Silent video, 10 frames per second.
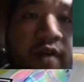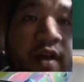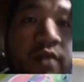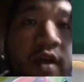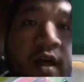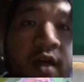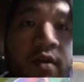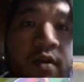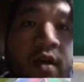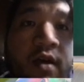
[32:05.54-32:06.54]
We got
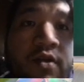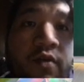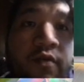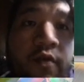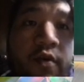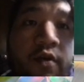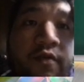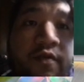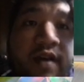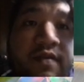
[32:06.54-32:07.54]
so 4,
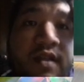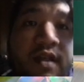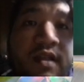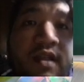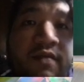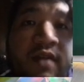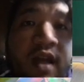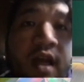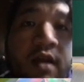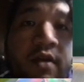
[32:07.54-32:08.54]
5, 6, 7,
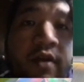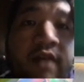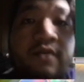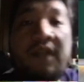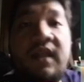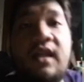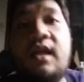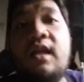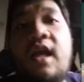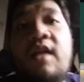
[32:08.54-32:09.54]
8. They're sitting
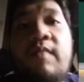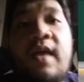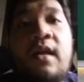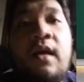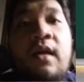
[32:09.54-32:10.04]
at 8 mana.